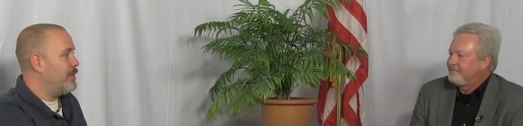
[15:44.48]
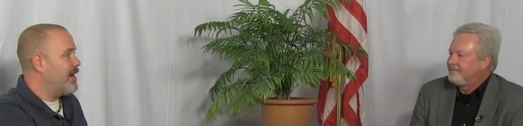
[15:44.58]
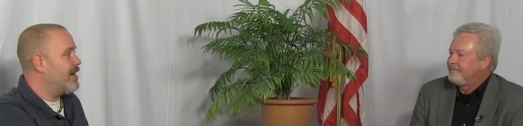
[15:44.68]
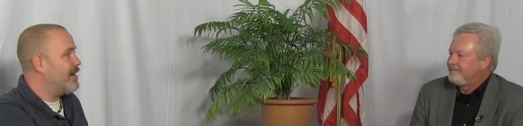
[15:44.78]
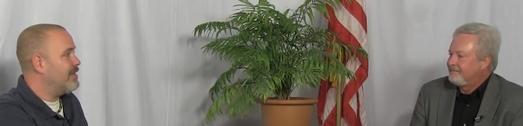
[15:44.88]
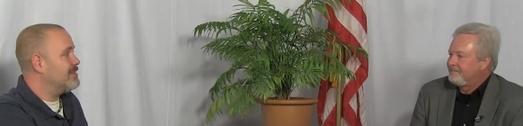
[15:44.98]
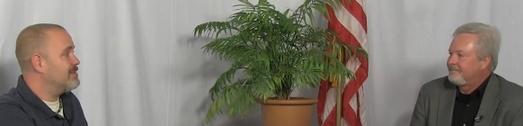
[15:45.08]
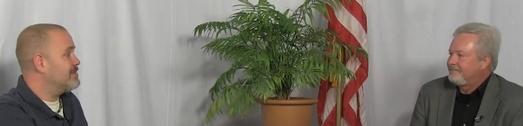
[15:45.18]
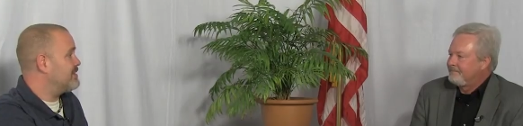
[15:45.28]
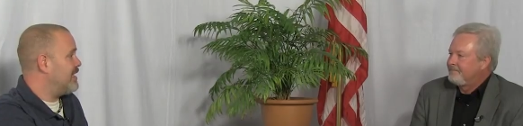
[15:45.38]
Speaker 1: back on it
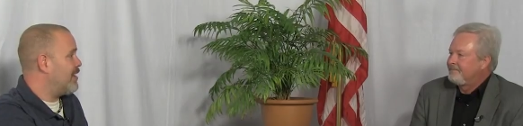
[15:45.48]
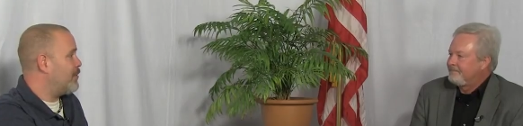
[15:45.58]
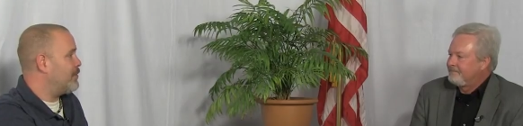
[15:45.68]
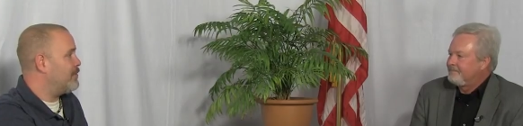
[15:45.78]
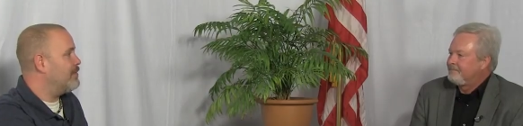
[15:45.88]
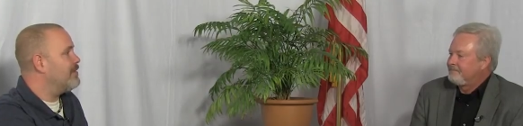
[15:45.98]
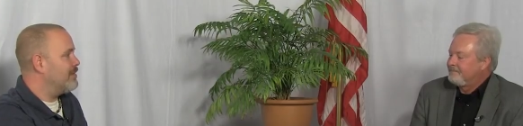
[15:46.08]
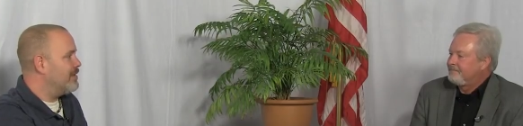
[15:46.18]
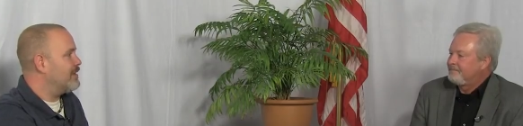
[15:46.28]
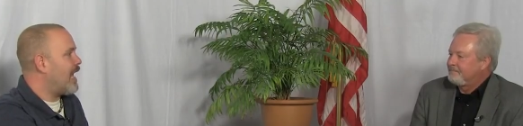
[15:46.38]
and see how
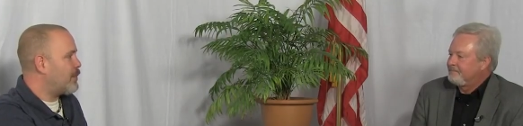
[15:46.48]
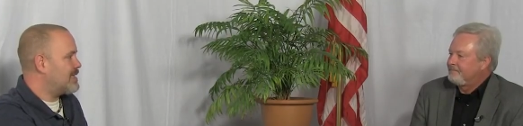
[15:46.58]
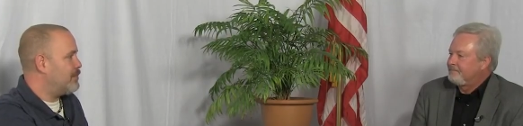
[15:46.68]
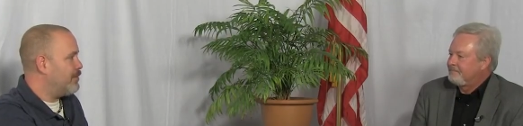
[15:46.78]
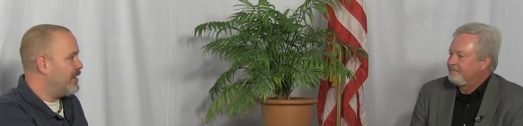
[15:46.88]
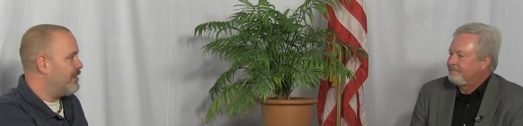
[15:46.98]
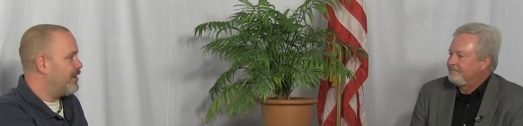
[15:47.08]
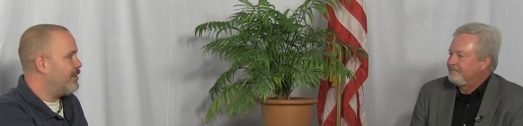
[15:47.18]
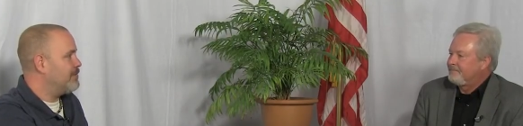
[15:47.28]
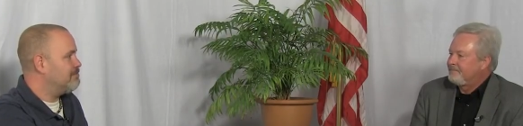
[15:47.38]
God was at play
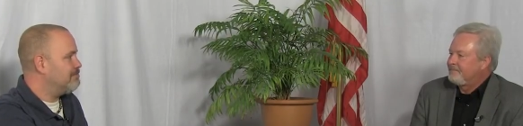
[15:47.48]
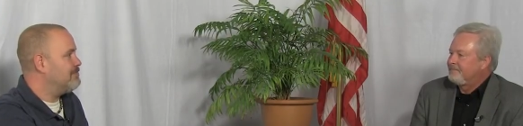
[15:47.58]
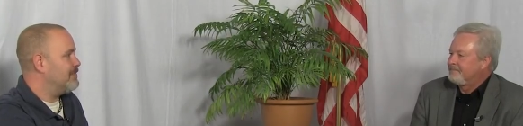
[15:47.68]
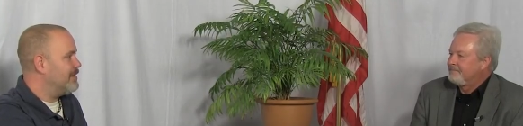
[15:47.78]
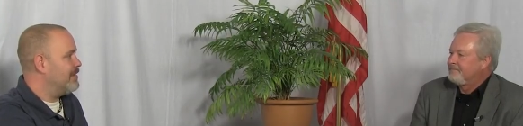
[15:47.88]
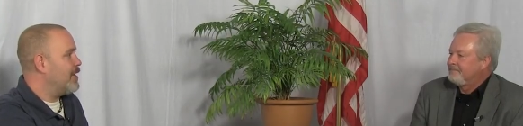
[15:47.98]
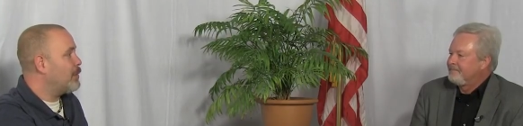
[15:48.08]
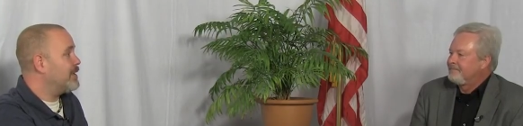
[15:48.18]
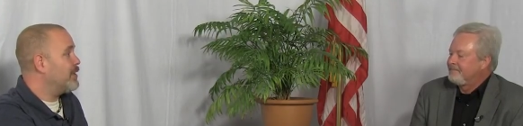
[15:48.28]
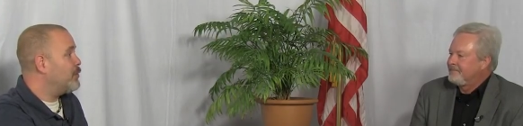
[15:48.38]
there and
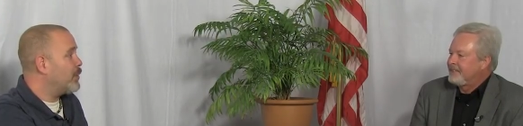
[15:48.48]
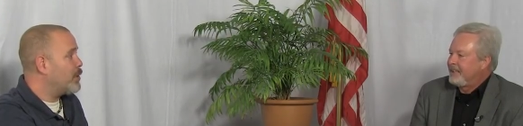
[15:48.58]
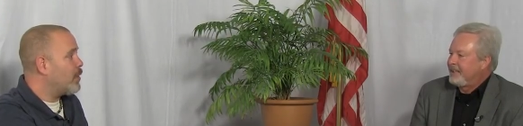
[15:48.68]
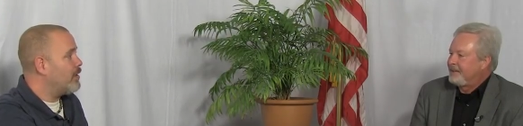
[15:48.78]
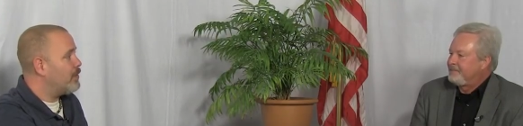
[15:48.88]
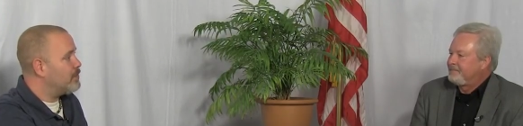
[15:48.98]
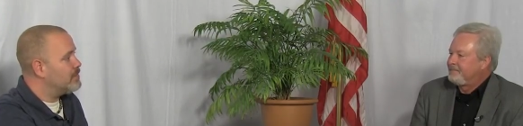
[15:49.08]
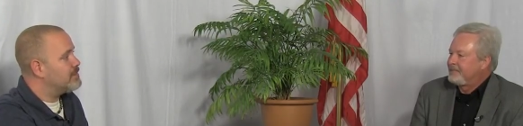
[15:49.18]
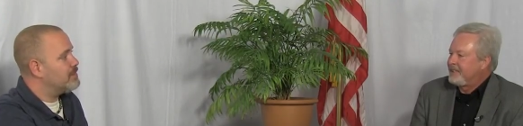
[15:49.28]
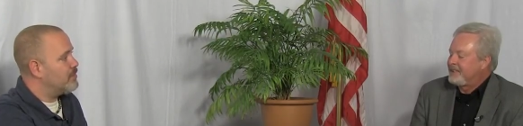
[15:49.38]
helped to get you to where you are now.
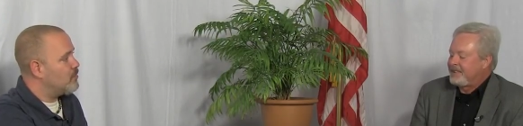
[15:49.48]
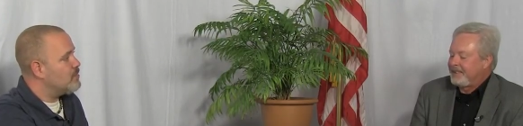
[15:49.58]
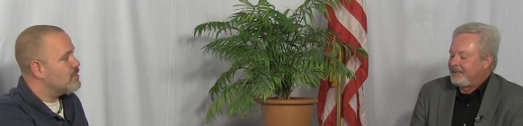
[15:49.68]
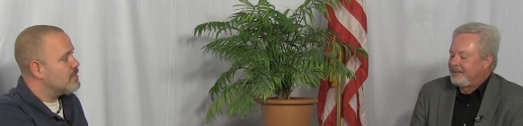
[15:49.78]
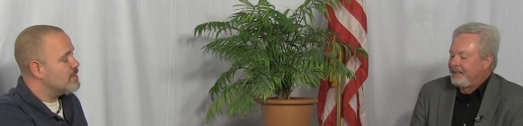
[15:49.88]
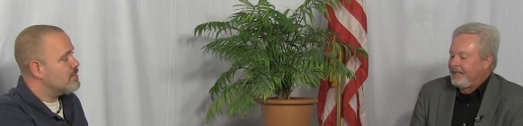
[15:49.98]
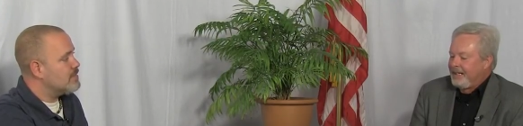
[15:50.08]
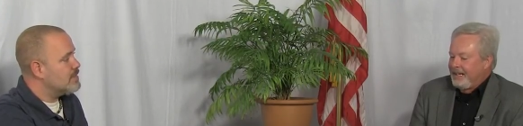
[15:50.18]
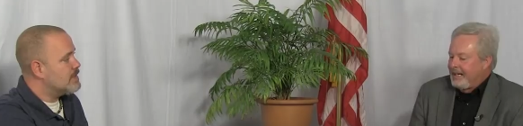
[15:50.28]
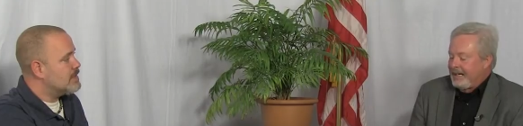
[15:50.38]
It's uh, yeah.
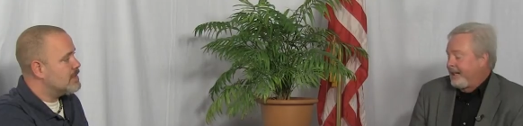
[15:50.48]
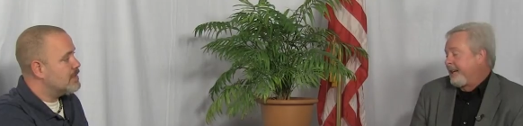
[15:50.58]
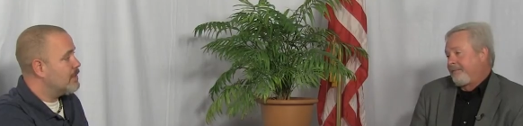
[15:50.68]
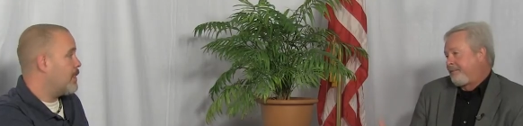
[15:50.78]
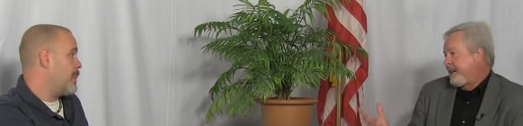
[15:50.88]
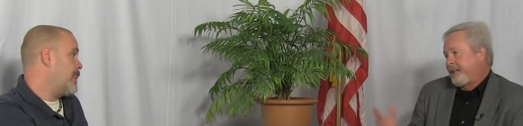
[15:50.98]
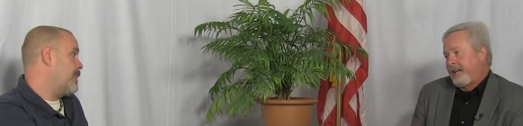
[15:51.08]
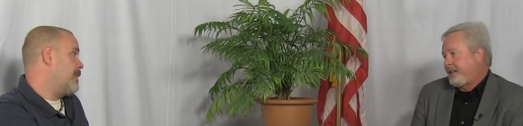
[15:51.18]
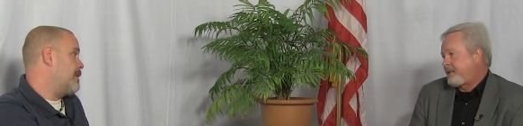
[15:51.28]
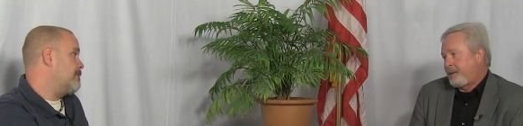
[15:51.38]
Speaker 2: again
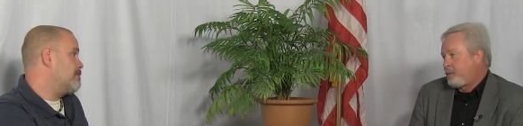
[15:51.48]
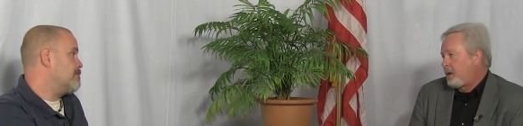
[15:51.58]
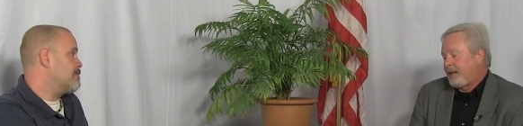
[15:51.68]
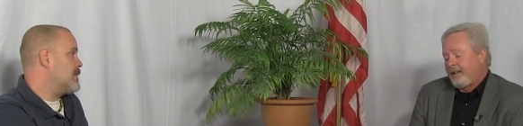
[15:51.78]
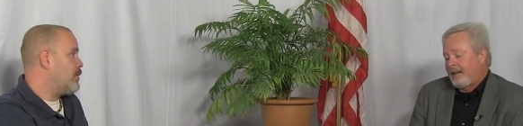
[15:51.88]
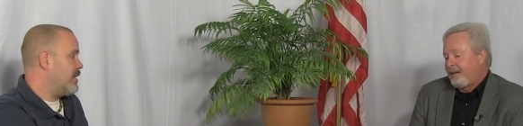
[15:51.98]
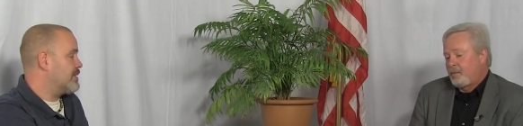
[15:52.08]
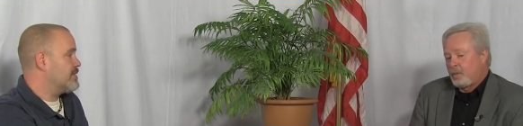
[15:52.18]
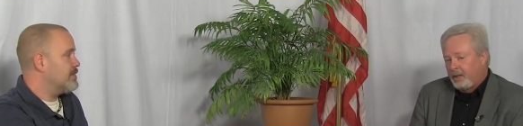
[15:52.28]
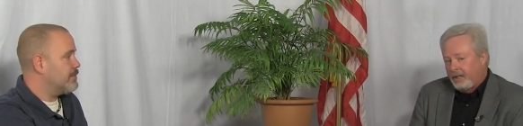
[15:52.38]
fantastic book. I, oh, I,
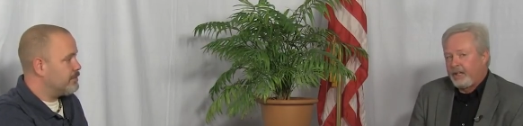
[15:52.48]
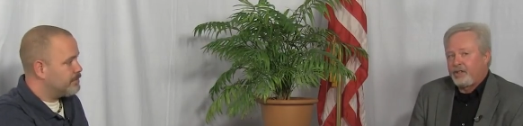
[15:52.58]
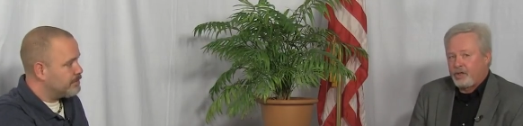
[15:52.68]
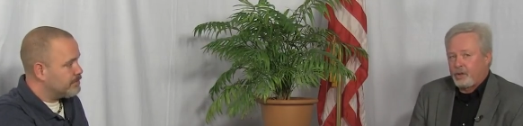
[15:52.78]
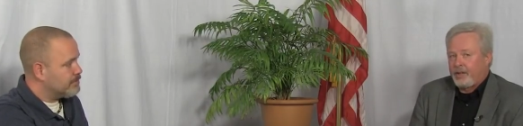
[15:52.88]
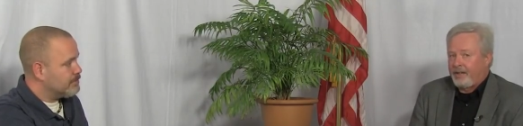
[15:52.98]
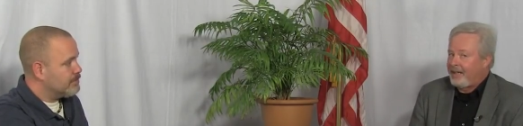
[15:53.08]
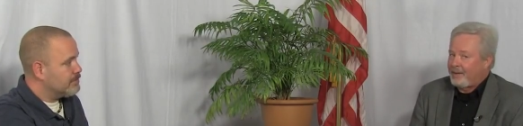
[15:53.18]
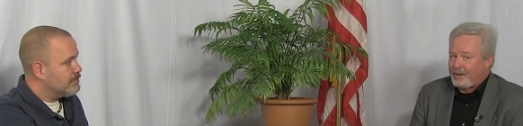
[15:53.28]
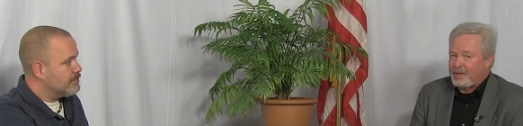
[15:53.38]
really enjoyed it, and
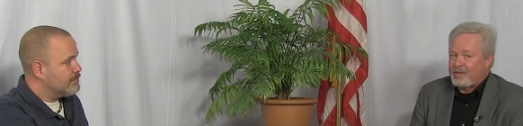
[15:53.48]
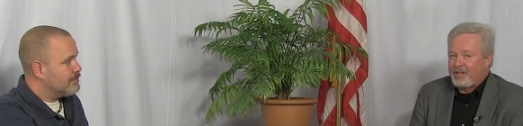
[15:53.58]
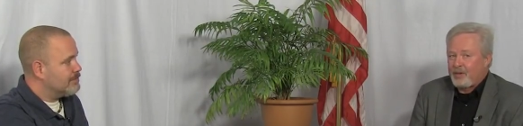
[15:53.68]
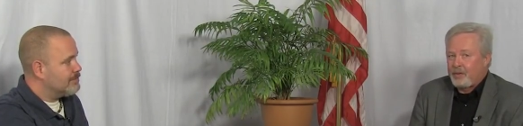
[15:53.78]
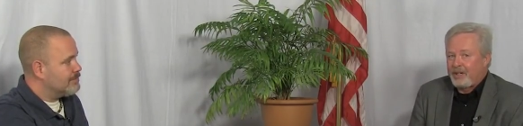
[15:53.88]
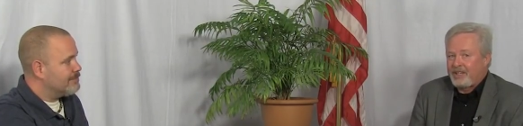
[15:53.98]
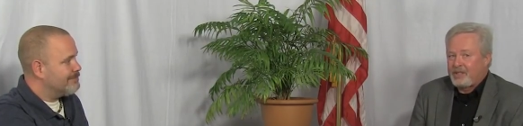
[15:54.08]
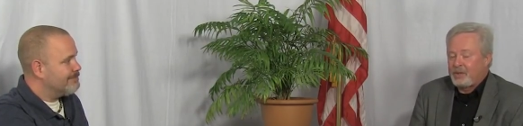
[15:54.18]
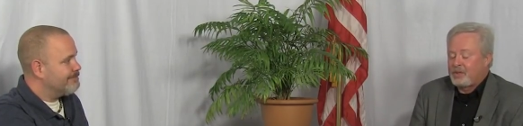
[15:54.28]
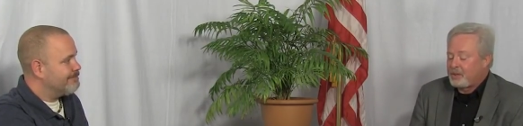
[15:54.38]
I would urge everybody
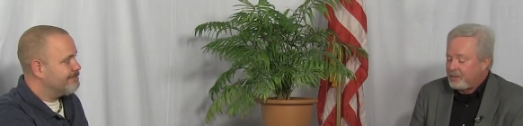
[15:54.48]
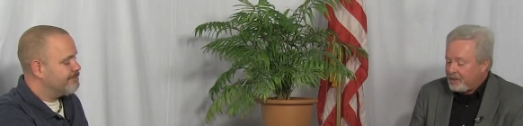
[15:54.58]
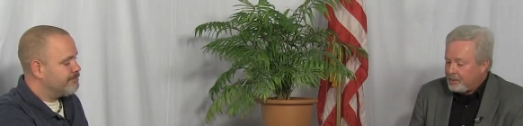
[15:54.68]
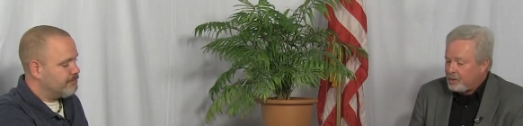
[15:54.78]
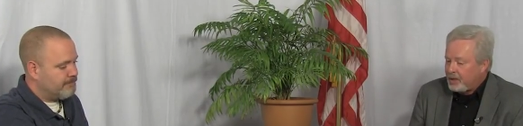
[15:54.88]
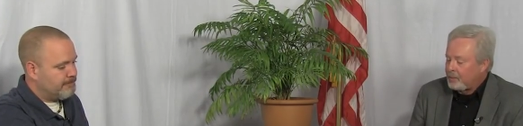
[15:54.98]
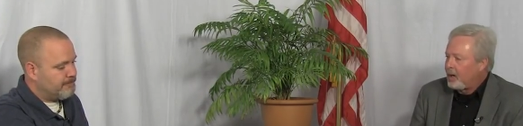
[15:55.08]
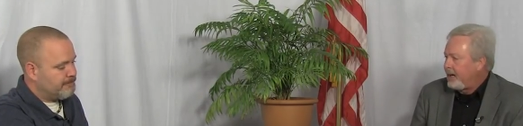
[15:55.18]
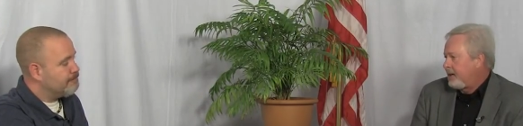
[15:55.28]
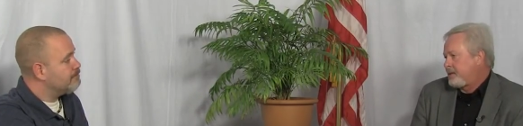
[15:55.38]
to to pick the book up.
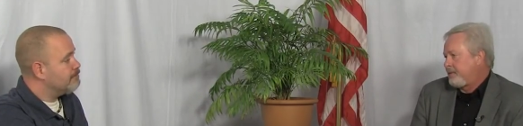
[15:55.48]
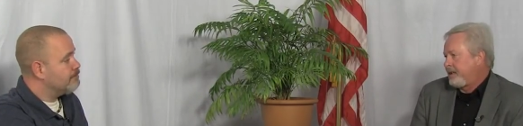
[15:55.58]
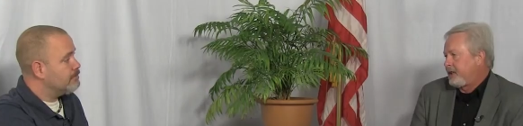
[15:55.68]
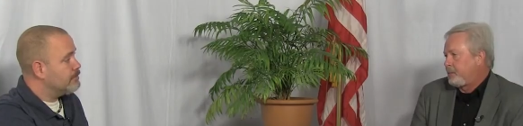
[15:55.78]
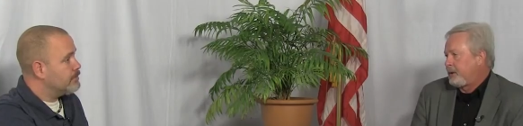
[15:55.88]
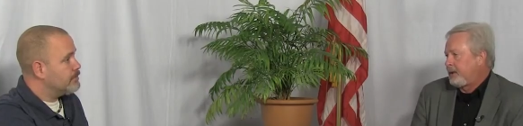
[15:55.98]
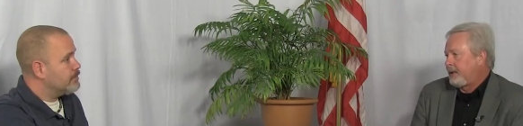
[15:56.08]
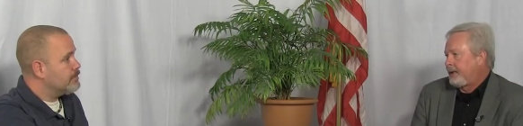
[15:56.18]
Right now, it's available